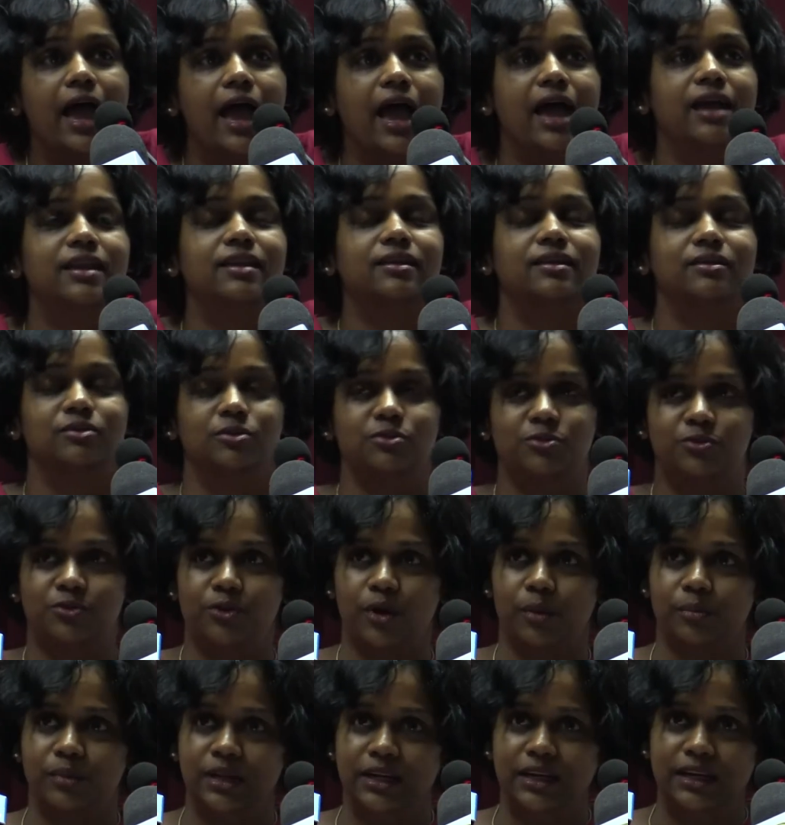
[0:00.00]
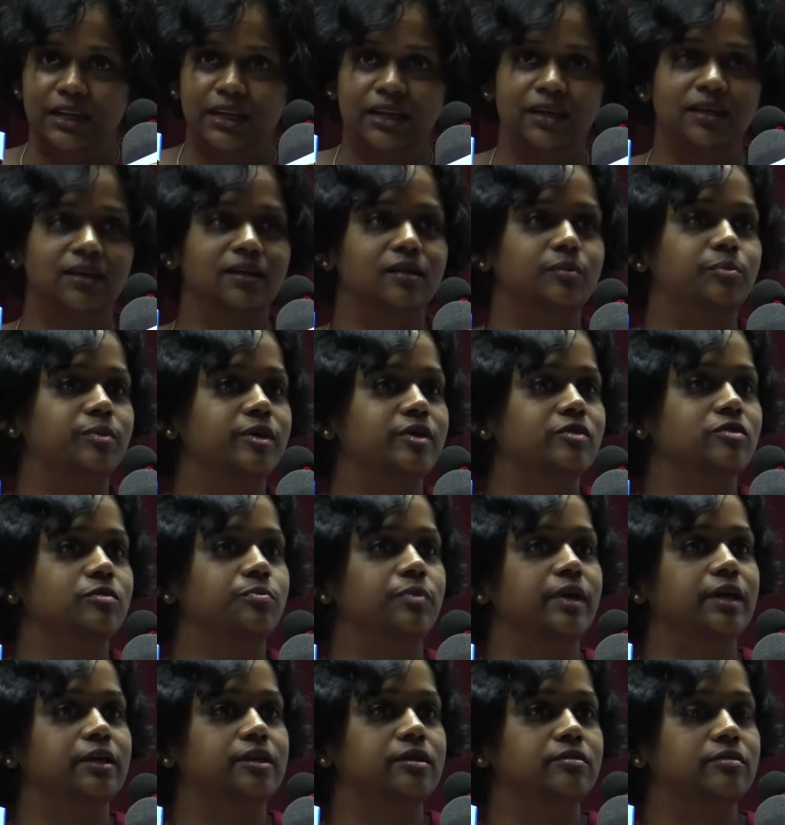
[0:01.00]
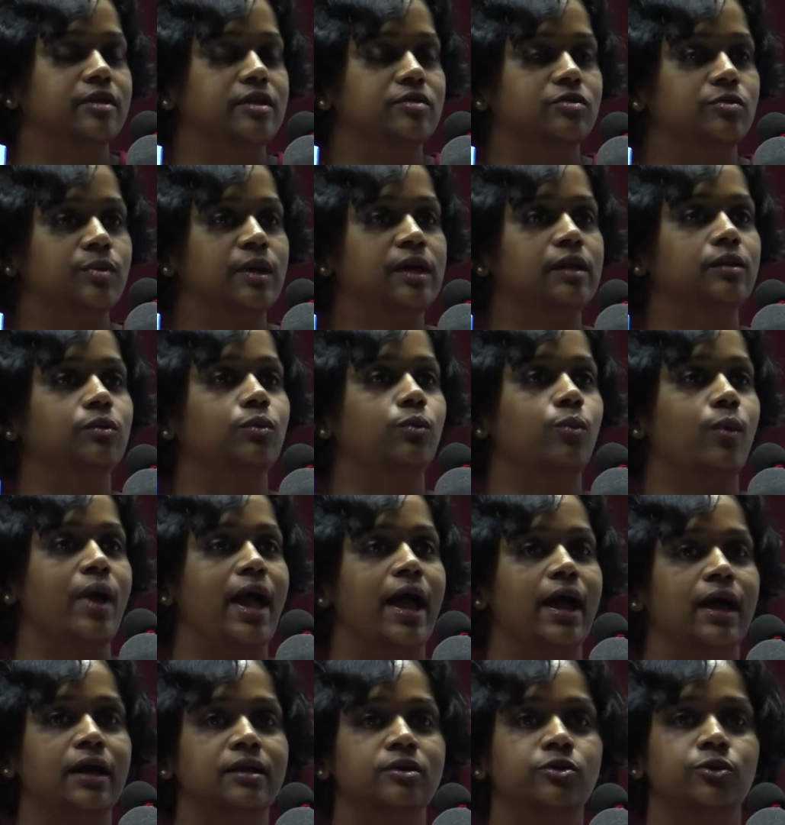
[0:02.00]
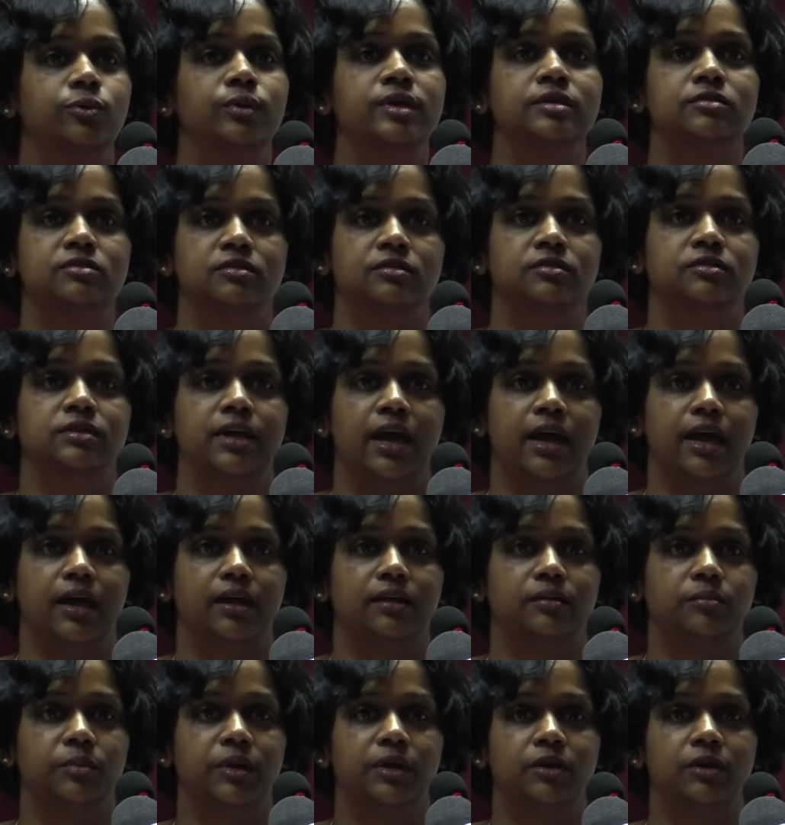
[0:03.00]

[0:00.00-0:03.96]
and from a legal perspective as well, where do we stand?